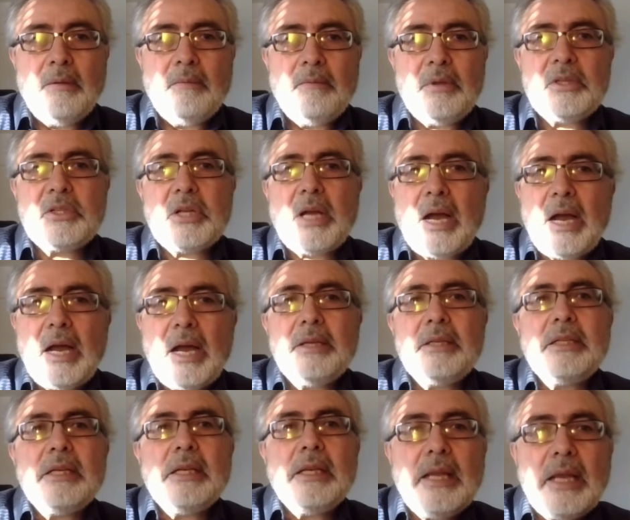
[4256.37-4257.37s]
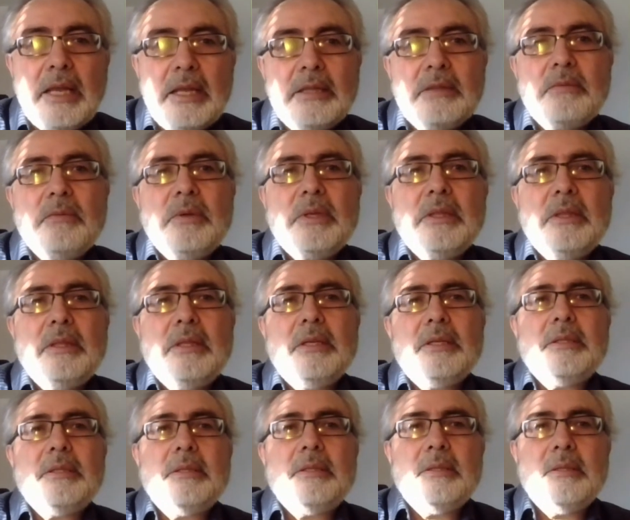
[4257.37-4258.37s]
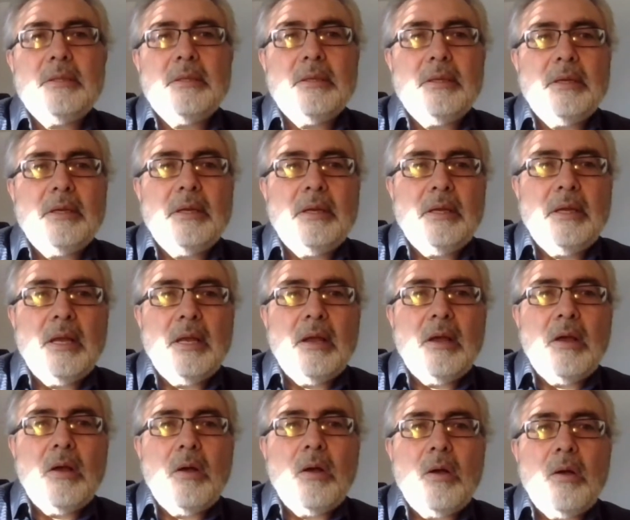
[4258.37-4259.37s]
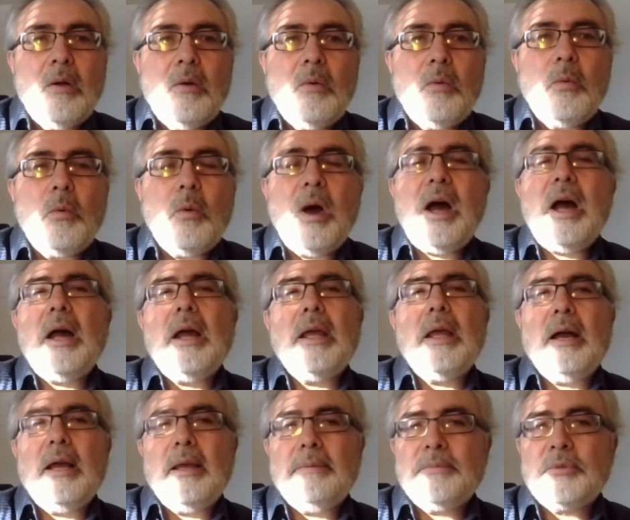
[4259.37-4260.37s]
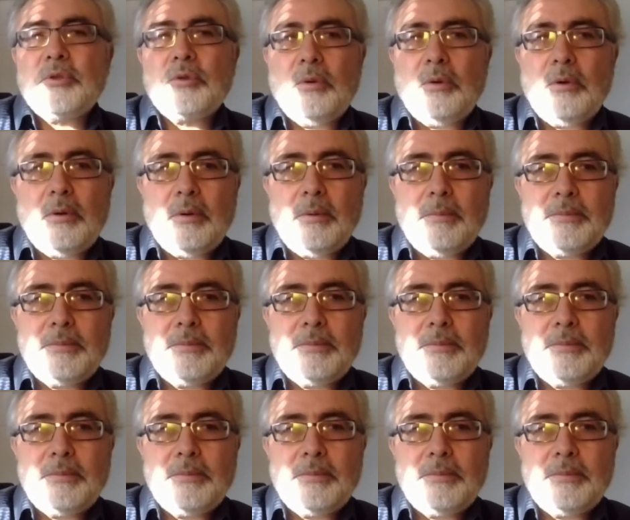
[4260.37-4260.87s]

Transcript: which I relate with this. Why I am so